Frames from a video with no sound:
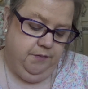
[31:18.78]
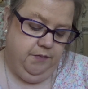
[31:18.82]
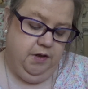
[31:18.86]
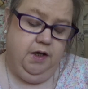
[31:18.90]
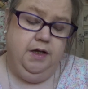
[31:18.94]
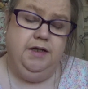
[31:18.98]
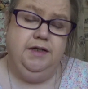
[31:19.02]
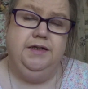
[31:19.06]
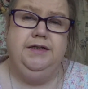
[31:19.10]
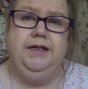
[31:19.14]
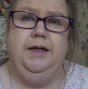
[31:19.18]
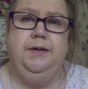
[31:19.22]

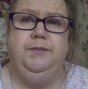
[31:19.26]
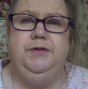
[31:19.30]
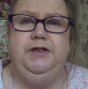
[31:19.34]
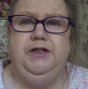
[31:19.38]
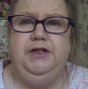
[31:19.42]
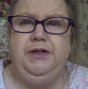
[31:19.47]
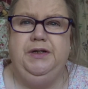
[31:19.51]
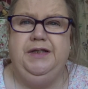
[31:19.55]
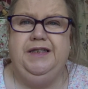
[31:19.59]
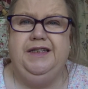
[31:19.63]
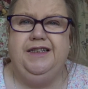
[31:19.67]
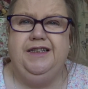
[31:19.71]
It's
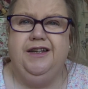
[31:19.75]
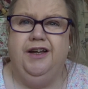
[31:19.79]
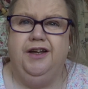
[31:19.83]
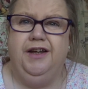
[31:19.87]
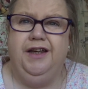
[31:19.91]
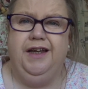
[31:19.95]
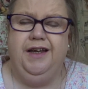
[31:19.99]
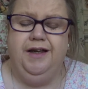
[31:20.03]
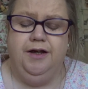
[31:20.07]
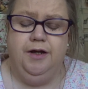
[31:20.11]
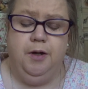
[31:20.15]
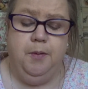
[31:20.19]
absolutely
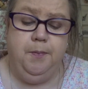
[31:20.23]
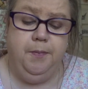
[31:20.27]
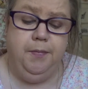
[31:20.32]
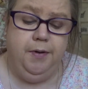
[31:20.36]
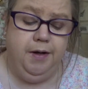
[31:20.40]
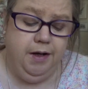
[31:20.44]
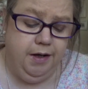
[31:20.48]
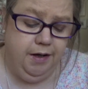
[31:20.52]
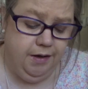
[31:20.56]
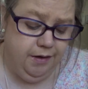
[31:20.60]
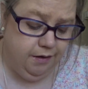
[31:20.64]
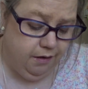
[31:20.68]
stunning,
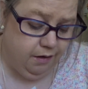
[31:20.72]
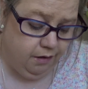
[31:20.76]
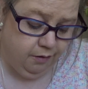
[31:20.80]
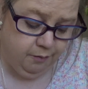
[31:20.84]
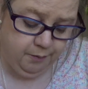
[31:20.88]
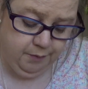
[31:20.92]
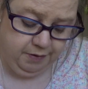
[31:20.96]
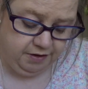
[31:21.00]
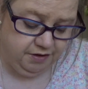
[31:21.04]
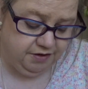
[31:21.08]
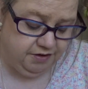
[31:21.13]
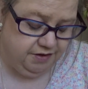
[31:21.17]
completely. Oh
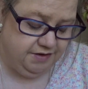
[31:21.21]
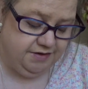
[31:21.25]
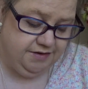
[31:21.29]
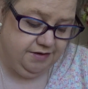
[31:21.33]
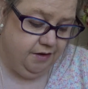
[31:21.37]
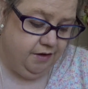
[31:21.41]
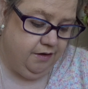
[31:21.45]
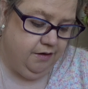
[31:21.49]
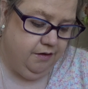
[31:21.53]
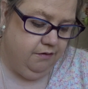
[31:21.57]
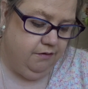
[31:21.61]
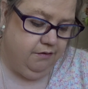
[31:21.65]
my goodness.
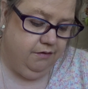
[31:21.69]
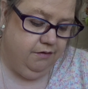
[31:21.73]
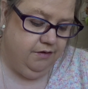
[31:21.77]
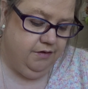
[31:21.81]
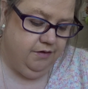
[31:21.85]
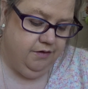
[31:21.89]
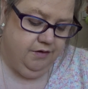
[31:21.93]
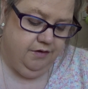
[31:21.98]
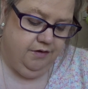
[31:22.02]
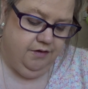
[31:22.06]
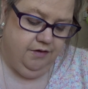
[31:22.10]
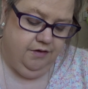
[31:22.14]
Oh,
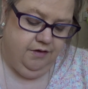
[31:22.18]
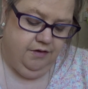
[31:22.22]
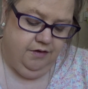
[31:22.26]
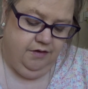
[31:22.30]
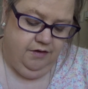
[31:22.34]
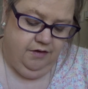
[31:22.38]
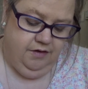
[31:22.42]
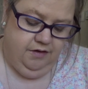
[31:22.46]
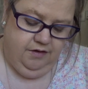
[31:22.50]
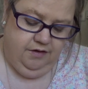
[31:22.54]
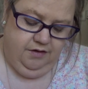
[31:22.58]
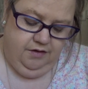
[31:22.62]

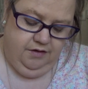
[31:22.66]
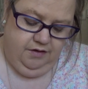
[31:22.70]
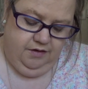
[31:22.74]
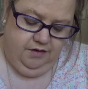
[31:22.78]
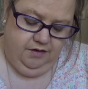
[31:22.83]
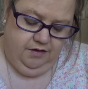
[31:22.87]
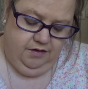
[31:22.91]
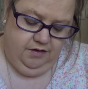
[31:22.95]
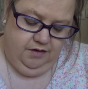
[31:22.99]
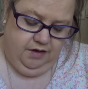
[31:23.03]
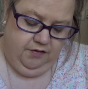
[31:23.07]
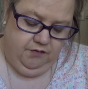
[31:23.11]

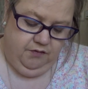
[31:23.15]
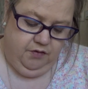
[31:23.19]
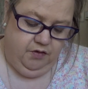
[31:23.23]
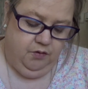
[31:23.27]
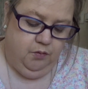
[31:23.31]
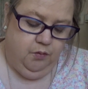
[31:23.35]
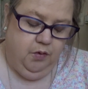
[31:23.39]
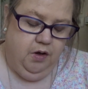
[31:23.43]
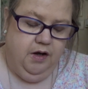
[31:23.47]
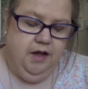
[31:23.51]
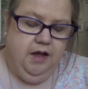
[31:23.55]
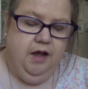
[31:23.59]
I've got to
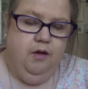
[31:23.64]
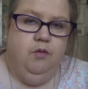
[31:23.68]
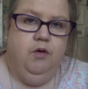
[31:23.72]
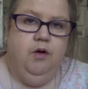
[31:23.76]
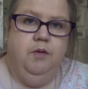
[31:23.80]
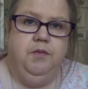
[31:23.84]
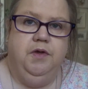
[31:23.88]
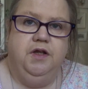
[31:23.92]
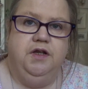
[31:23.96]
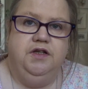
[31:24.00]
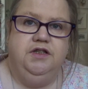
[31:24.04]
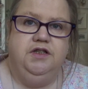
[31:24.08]
work out what
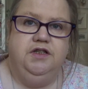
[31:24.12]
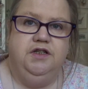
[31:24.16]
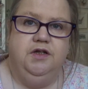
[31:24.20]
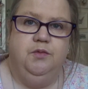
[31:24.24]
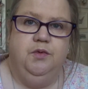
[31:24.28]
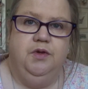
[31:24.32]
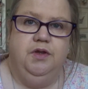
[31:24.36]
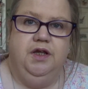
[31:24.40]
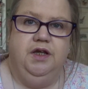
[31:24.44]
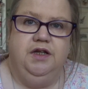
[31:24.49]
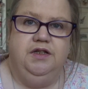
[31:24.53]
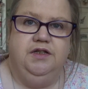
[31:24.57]
I'm going to do
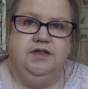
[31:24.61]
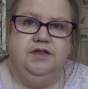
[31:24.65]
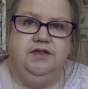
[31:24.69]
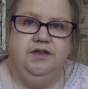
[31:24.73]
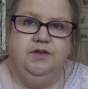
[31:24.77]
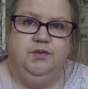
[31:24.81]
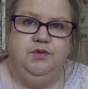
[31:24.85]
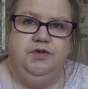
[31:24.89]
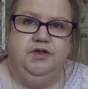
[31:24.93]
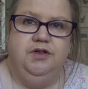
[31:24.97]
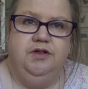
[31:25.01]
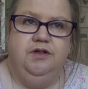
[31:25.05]
with these, because
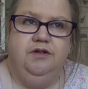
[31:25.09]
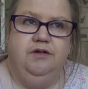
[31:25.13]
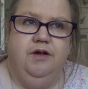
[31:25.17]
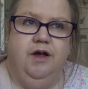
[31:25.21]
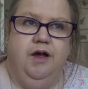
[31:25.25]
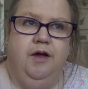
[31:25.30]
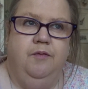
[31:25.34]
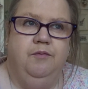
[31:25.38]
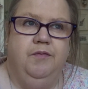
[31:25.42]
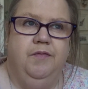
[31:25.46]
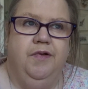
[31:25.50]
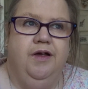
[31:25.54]

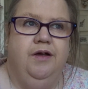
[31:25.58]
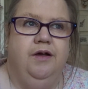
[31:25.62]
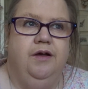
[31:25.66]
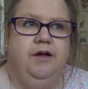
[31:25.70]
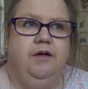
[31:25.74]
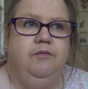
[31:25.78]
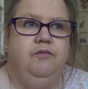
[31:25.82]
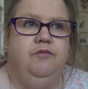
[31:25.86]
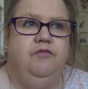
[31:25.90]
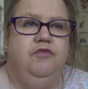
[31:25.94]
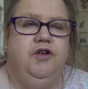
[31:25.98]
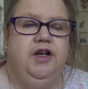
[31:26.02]
I'm
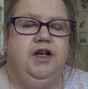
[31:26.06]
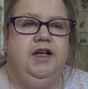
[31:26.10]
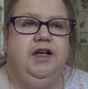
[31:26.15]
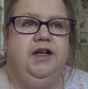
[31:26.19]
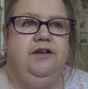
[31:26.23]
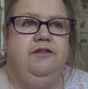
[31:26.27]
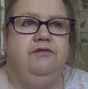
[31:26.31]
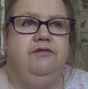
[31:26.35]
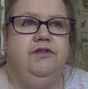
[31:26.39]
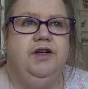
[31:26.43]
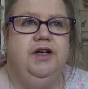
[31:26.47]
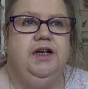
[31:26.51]

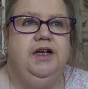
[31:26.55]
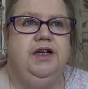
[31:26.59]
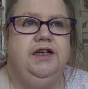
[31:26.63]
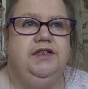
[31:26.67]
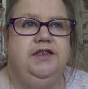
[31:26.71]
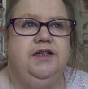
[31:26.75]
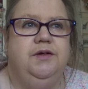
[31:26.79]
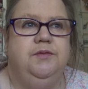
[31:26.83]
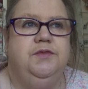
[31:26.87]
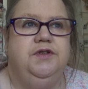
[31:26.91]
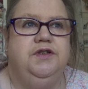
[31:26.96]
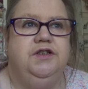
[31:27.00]
really
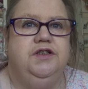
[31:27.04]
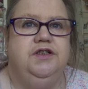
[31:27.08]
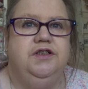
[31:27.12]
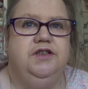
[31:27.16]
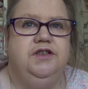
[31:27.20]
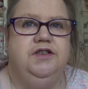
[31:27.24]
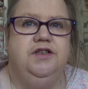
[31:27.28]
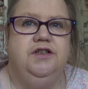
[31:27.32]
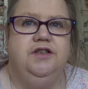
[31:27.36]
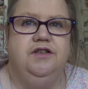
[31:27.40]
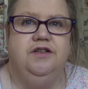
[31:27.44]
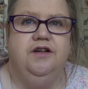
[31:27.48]
tempted to
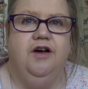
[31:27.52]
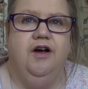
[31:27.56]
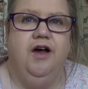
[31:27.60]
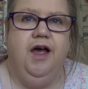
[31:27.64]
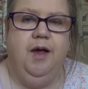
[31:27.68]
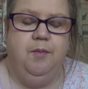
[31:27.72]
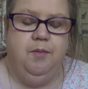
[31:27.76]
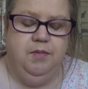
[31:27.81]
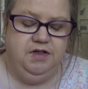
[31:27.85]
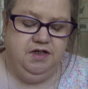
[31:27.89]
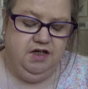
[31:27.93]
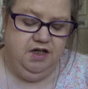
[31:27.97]
start a
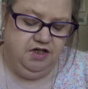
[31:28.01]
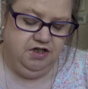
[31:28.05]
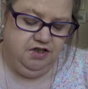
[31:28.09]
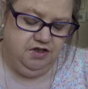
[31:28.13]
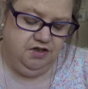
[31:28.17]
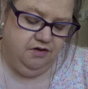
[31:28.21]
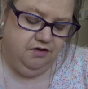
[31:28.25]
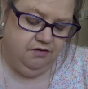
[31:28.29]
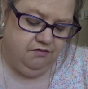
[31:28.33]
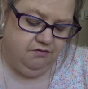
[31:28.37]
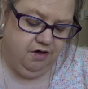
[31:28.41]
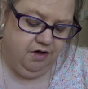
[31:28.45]

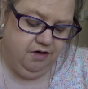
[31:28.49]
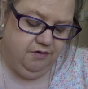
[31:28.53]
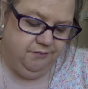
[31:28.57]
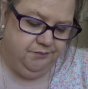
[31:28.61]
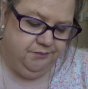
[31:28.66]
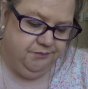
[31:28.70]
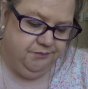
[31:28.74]
habitation throw.